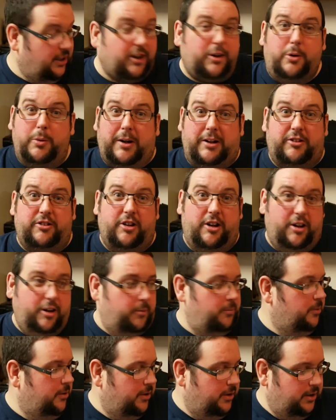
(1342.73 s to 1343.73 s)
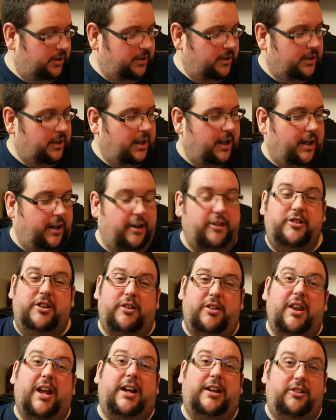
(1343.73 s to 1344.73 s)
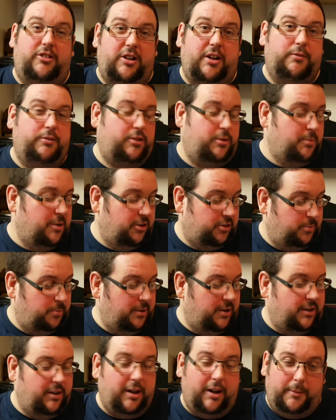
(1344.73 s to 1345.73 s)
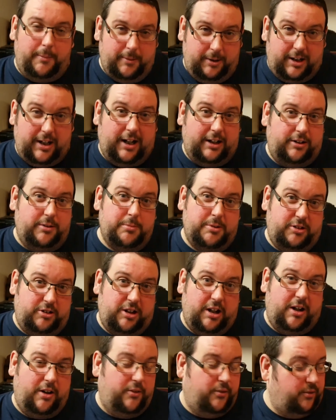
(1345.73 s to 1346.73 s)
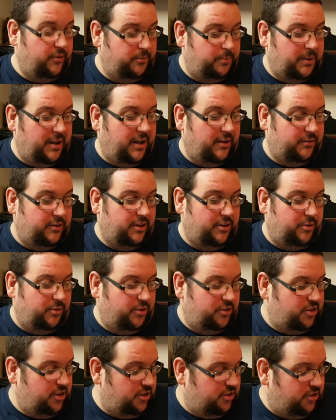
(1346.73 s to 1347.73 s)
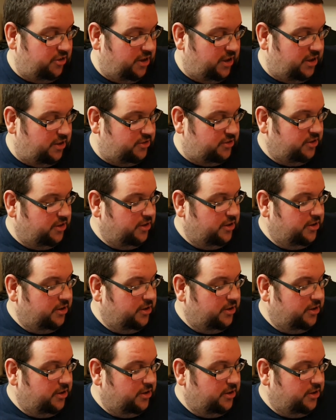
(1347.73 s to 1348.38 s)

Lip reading: Quick time. And I said, thanks ever so much. I'm a collector myself. I've been after this for 6 years.